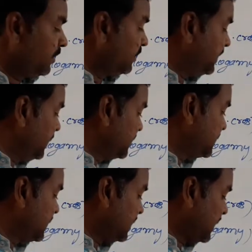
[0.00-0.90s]

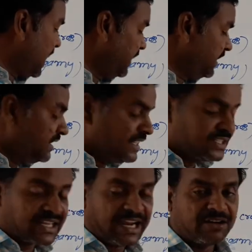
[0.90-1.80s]
these in
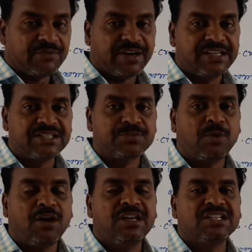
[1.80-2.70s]
these hydrophytes
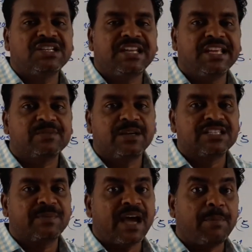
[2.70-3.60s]
pollination takes
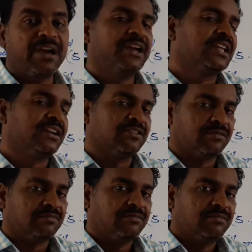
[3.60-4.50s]
place by abiotic
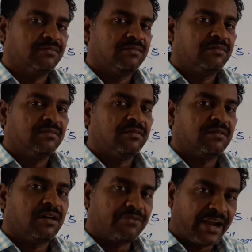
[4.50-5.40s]

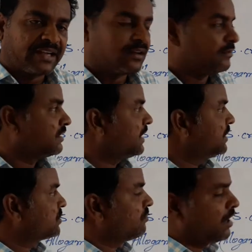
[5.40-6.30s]
factor, that
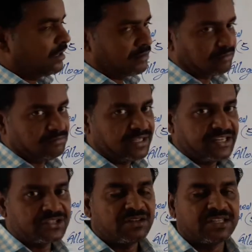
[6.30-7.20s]
is water. There
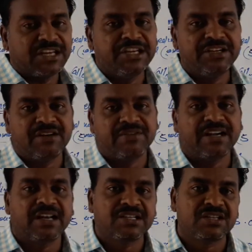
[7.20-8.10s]
is not the need of
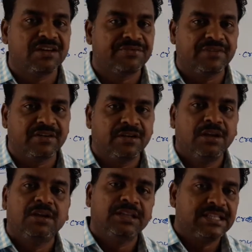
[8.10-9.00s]
attraction of
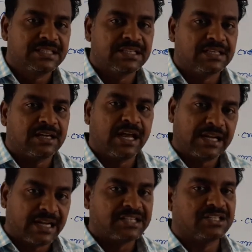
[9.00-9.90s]
this
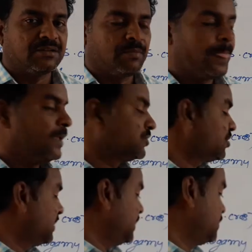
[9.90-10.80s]
attraction, so
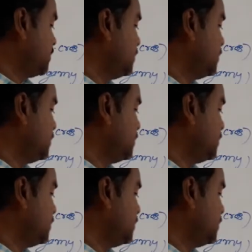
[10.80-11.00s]
that